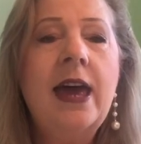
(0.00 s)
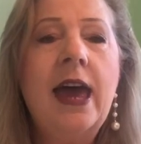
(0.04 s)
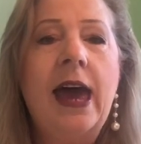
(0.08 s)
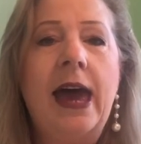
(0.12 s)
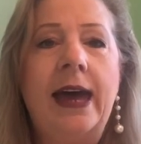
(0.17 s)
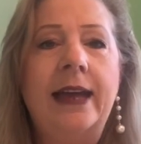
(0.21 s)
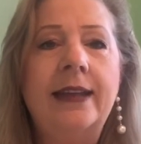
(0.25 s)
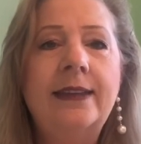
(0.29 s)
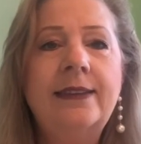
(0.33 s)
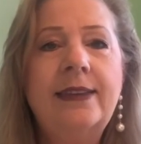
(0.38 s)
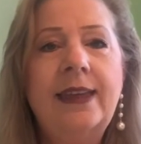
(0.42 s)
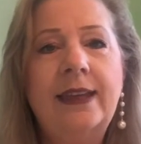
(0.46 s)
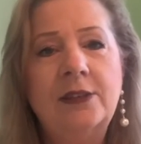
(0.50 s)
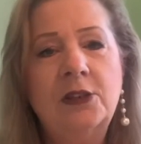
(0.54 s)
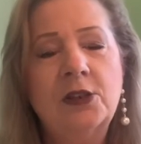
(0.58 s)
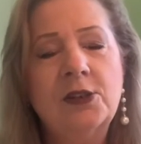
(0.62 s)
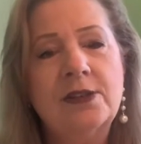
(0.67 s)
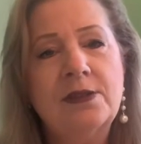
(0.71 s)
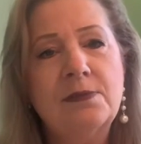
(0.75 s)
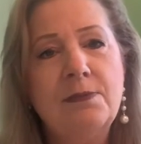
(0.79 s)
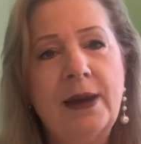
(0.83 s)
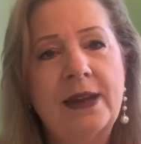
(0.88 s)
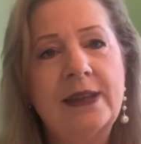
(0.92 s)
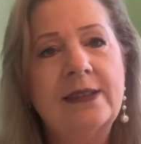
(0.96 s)
and that
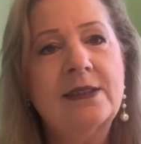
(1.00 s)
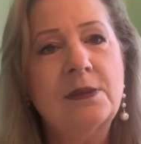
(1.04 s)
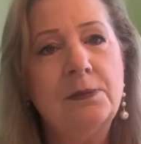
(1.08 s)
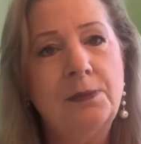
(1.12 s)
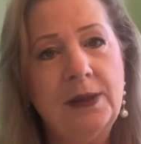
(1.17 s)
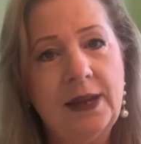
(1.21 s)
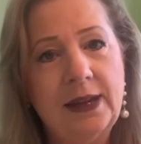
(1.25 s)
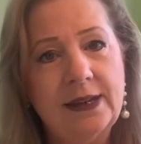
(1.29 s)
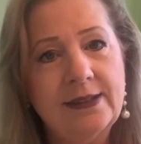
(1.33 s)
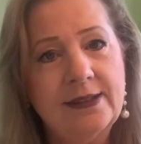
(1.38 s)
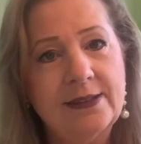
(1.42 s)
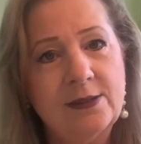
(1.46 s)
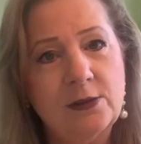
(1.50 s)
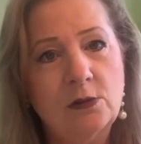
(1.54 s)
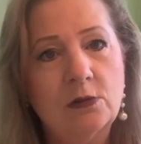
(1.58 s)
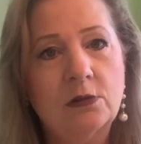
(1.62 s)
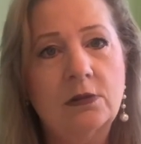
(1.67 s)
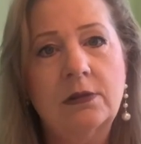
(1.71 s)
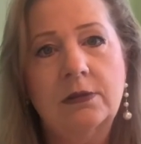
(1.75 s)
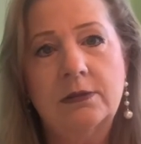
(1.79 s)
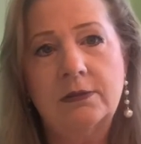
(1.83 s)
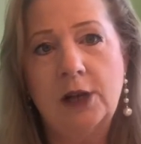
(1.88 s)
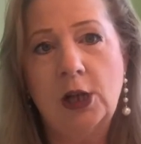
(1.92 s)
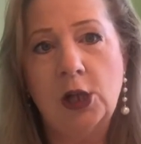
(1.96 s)
just makes the place
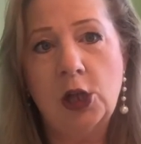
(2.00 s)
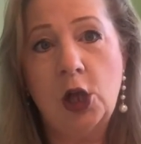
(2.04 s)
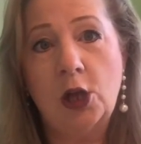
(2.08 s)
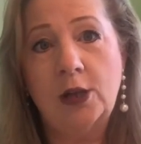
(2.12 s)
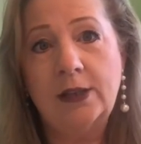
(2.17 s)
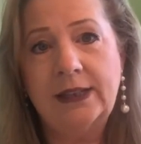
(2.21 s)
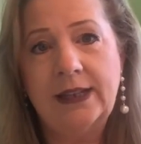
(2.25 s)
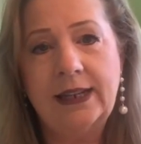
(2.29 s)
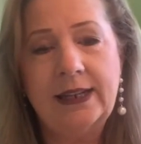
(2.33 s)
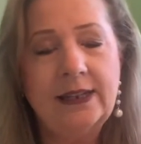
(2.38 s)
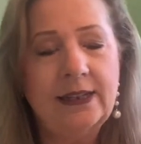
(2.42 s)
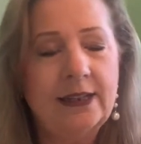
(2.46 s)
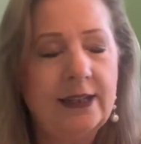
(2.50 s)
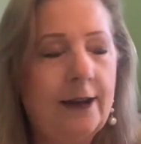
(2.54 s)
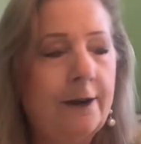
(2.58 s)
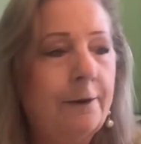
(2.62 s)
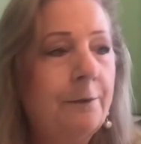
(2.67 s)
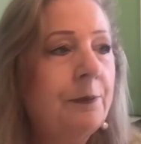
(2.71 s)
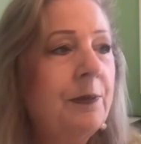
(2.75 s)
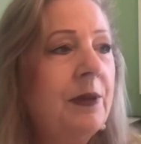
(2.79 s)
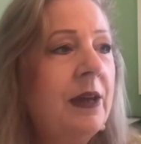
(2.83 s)
look a lot neater.